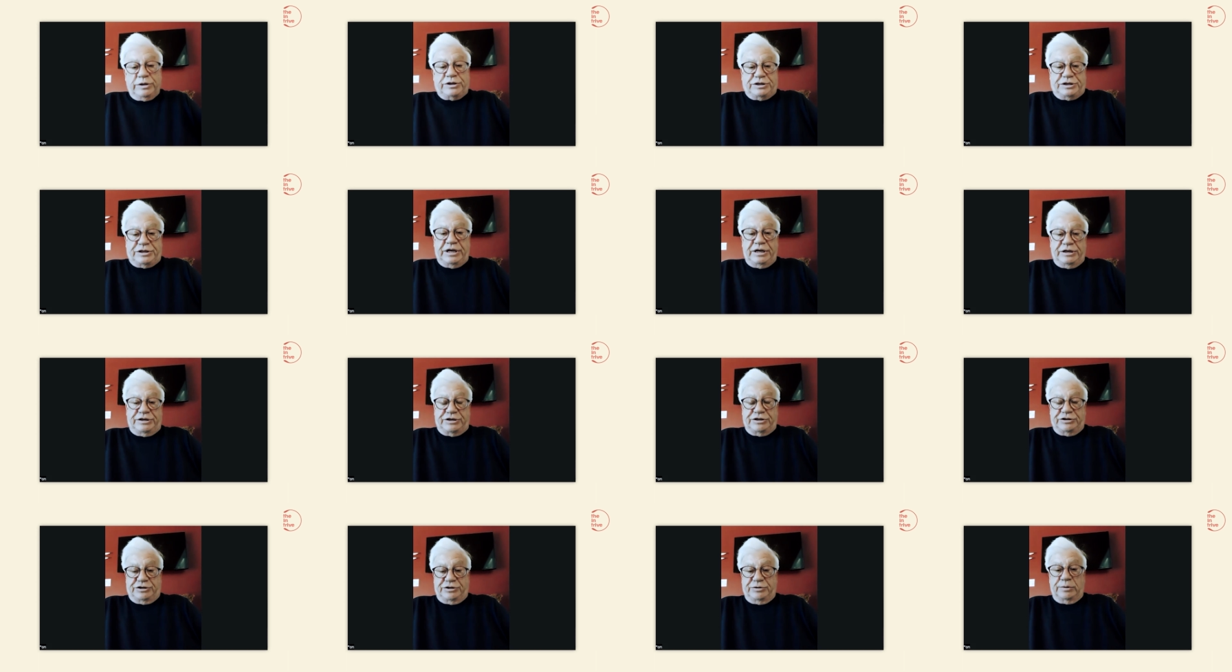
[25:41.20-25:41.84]

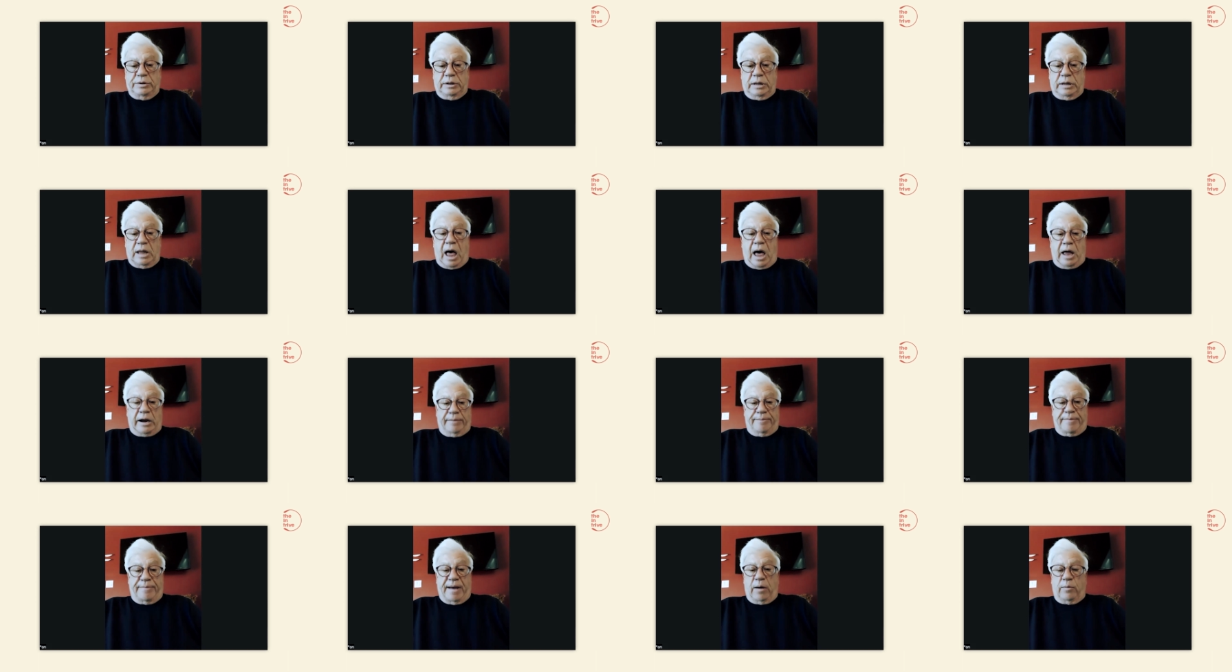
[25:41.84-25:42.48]
teaches you a lot
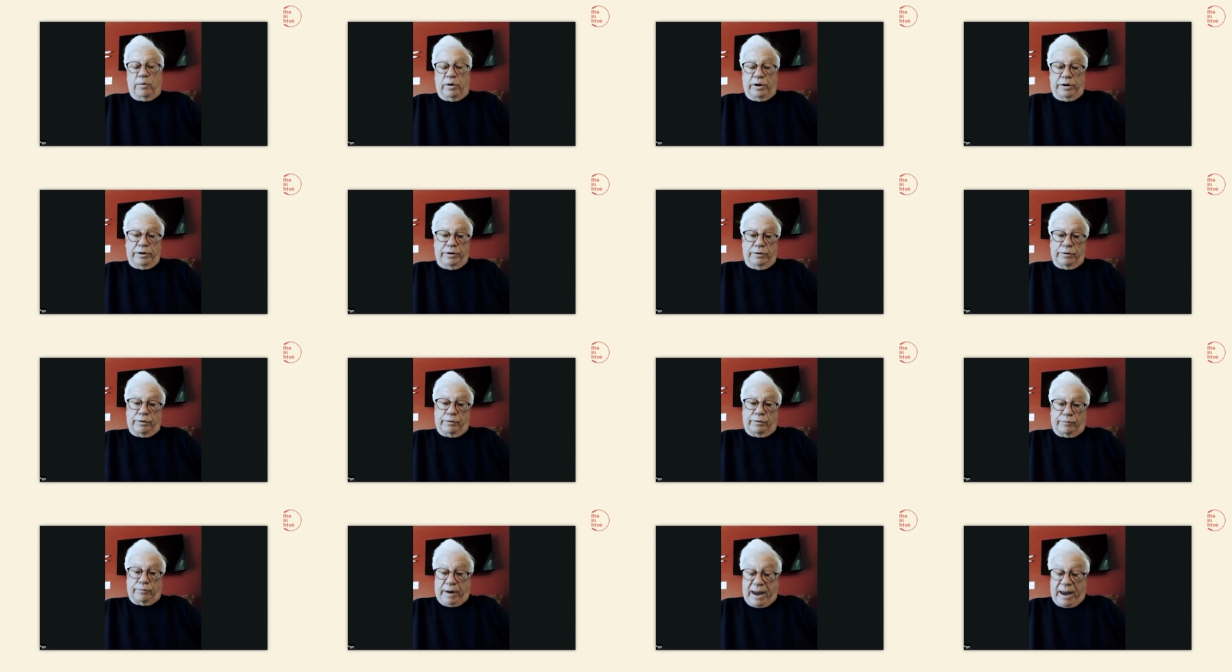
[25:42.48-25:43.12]
about what your
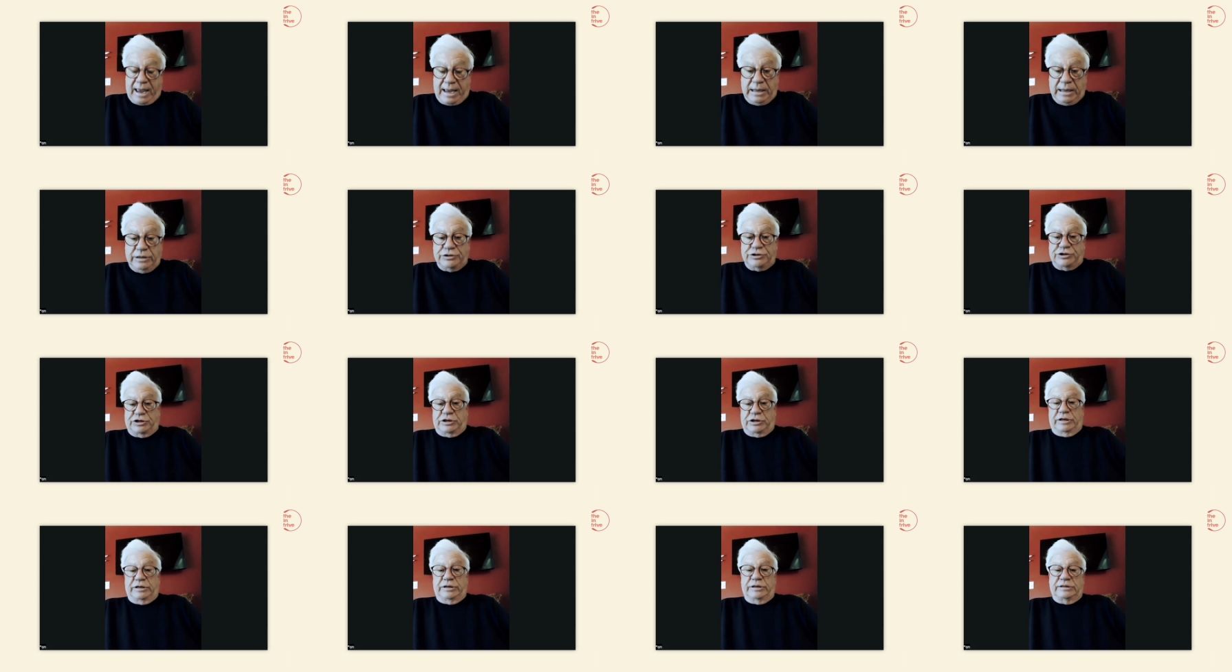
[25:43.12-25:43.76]
range
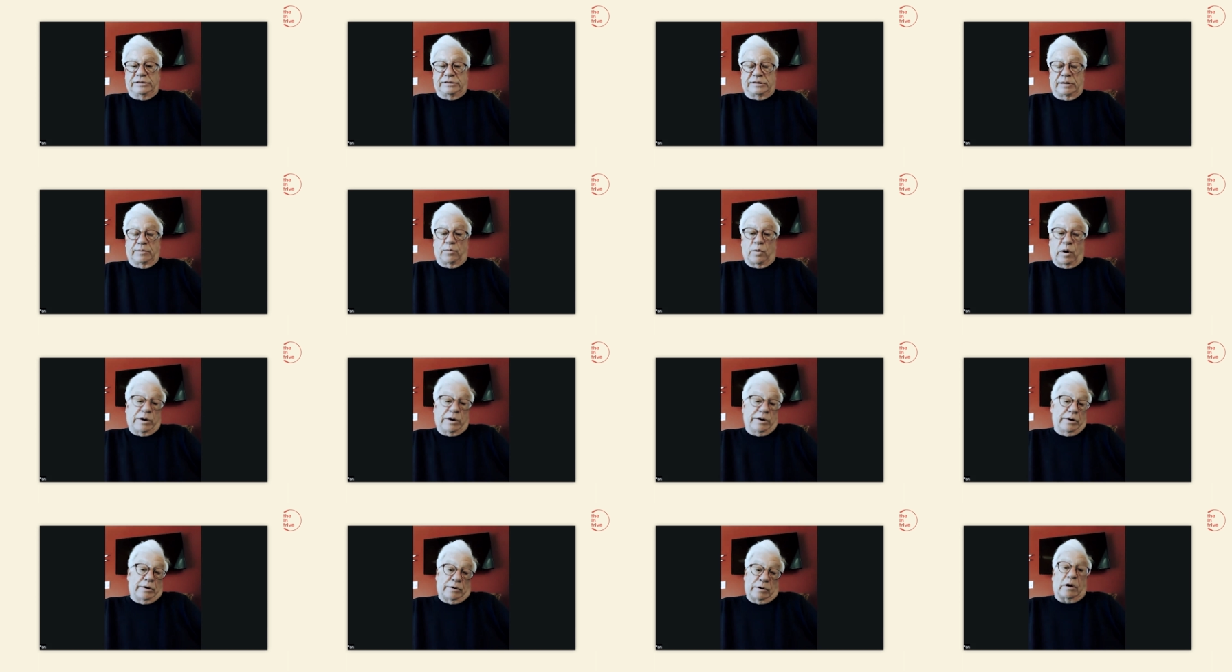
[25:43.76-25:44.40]
is and
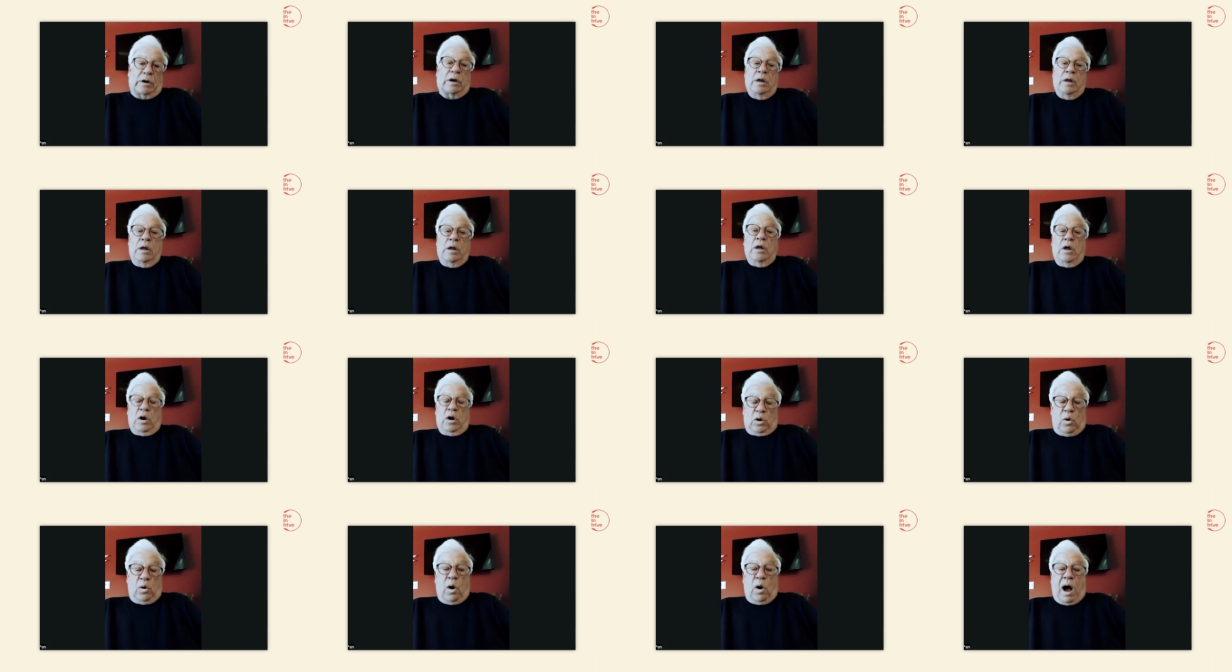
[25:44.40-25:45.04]
what your
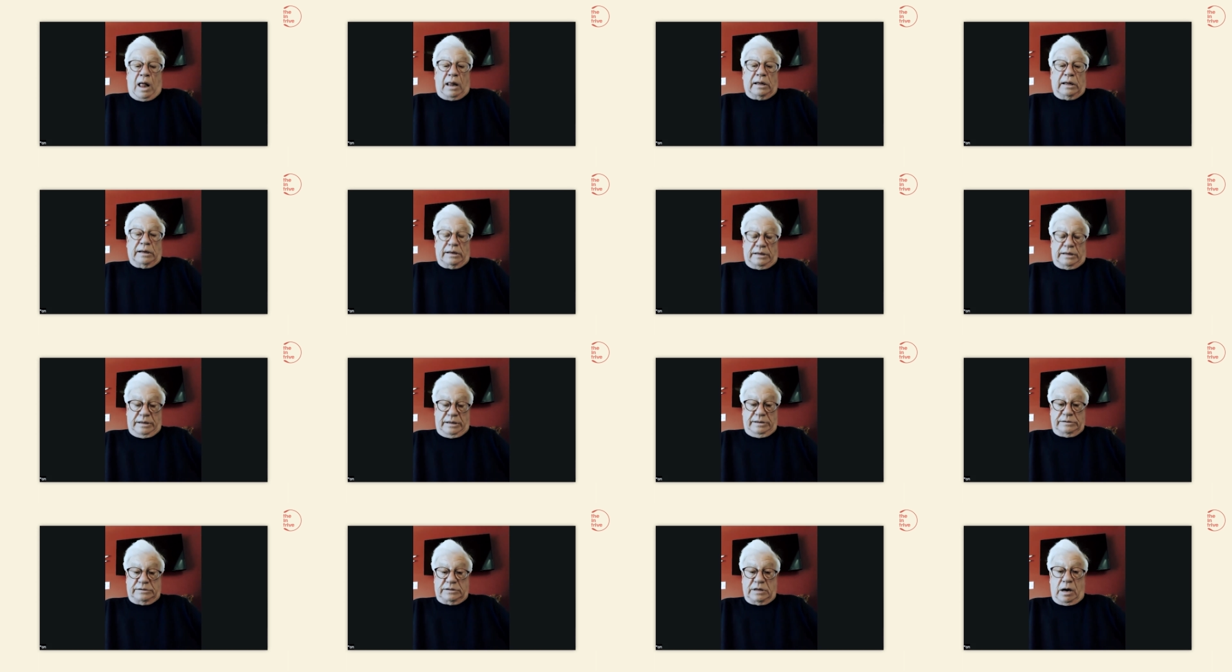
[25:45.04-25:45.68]

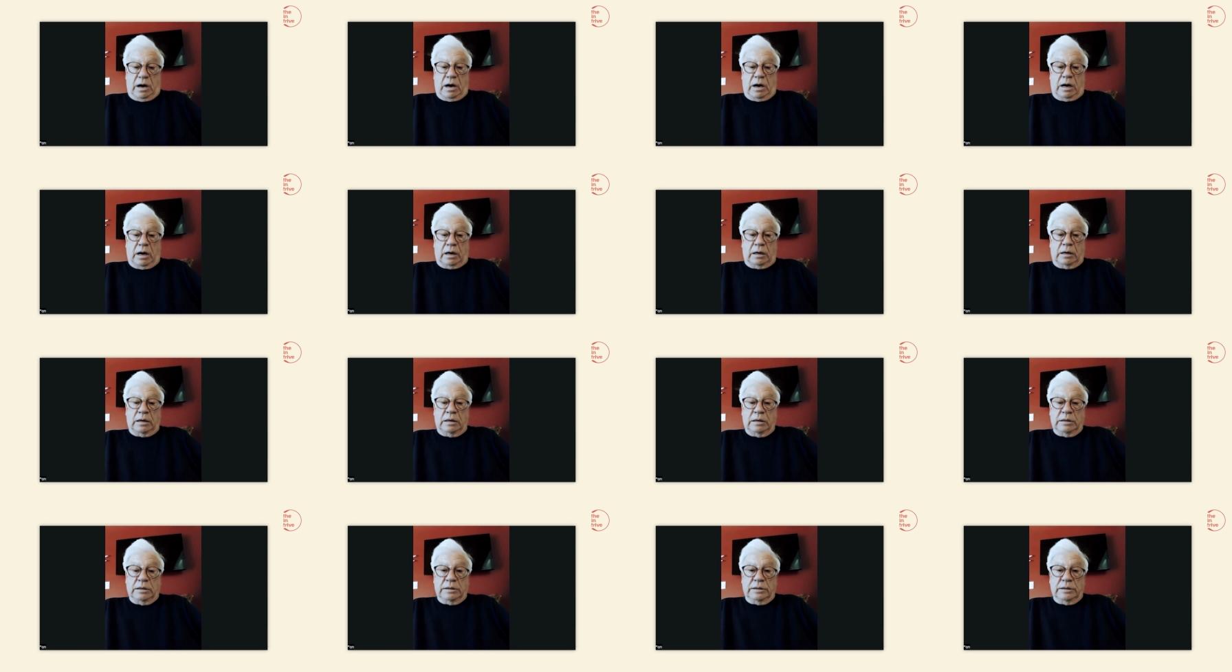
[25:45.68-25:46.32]
qualities
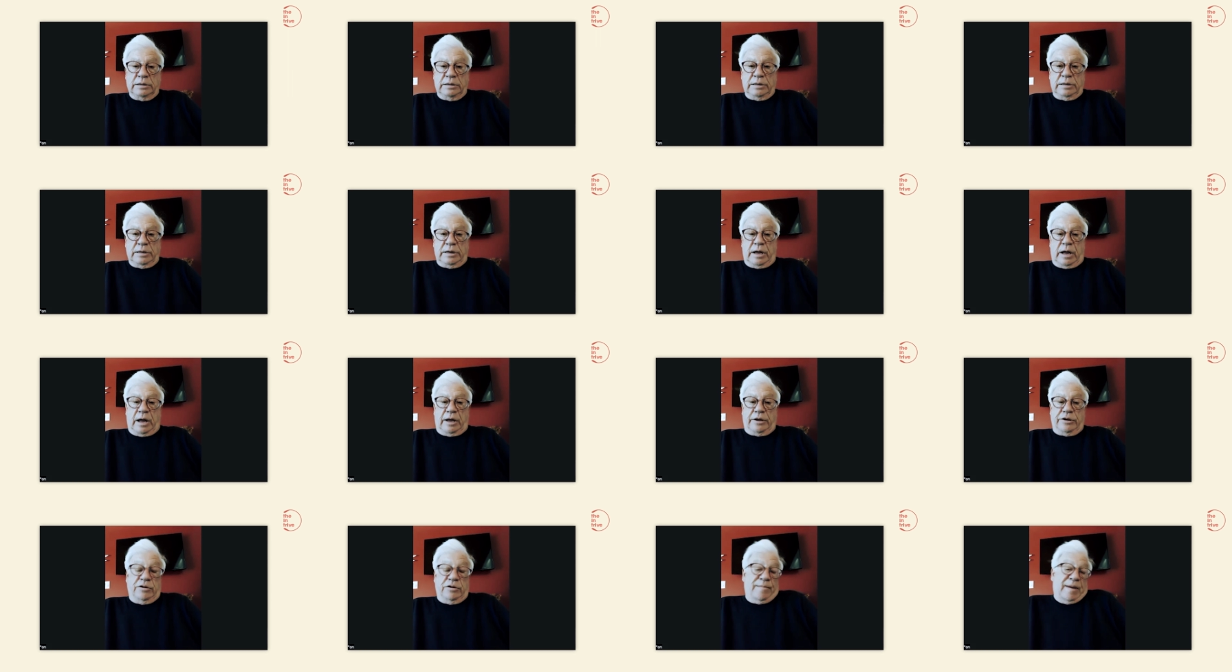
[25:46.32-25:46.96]
are.
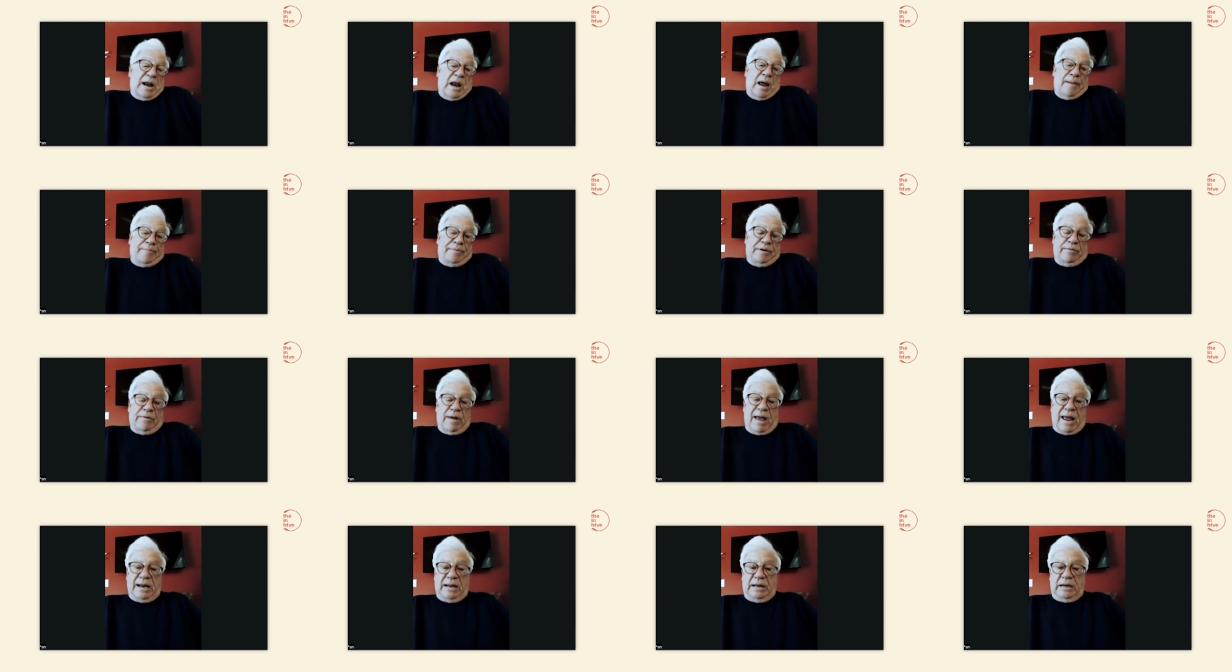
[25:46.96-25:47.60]
You may not be
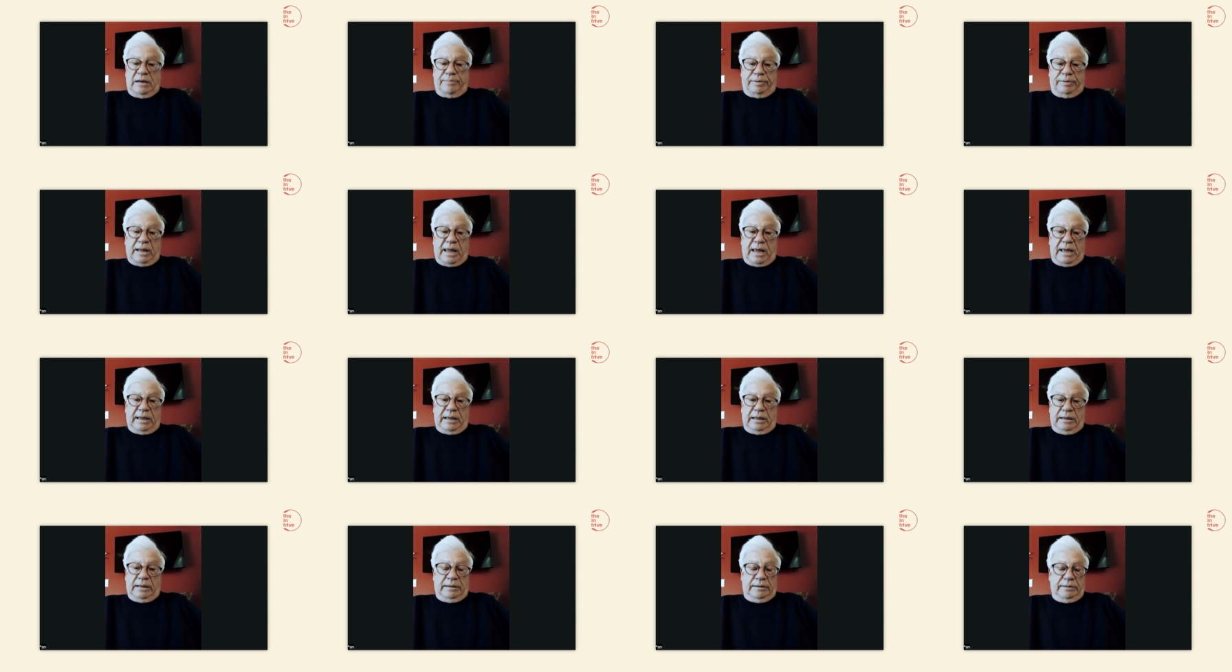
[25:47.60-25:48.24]
ready to
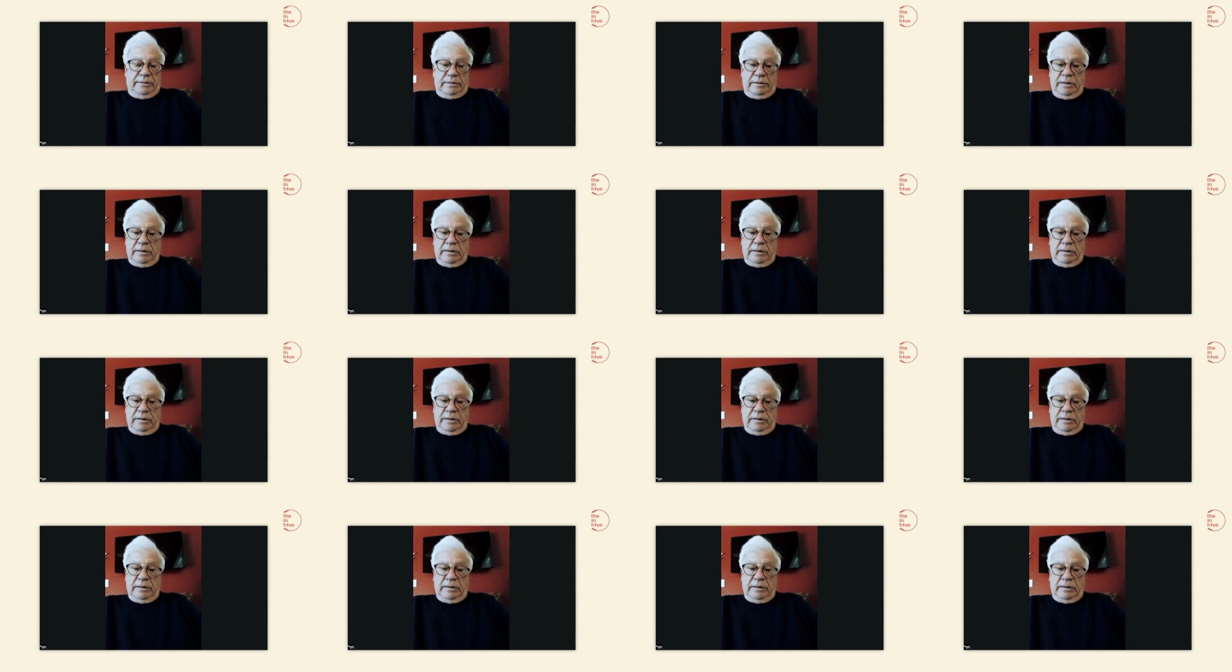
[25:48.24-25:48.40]
play